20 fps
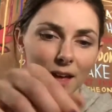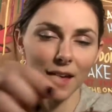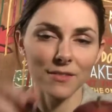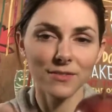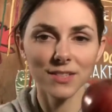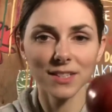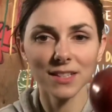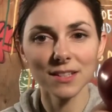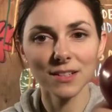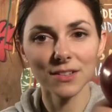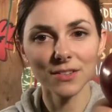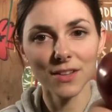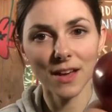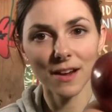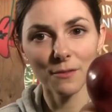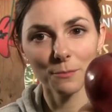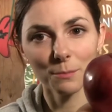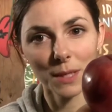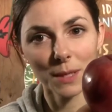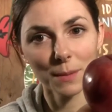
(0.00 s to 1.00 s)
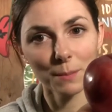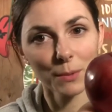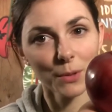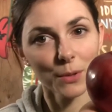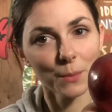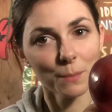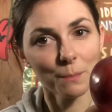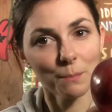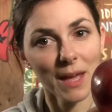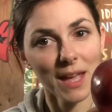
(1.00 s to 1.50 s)
I've seen a lot of
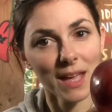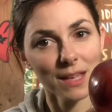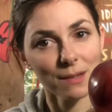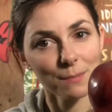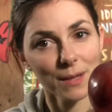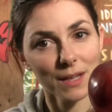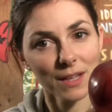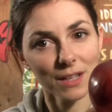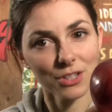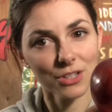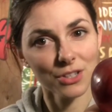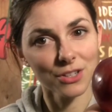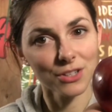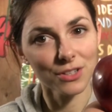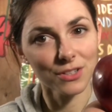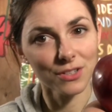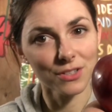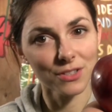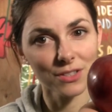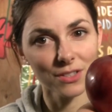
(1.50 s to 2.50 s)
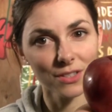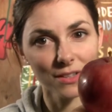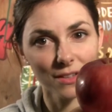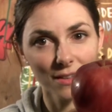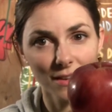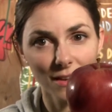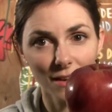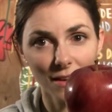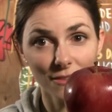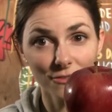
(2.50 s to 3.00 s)
people paint pictures
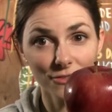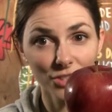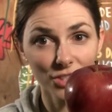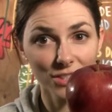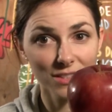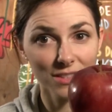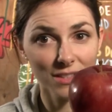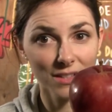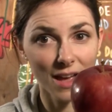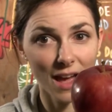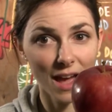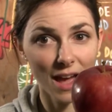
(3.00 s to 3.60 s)
of just an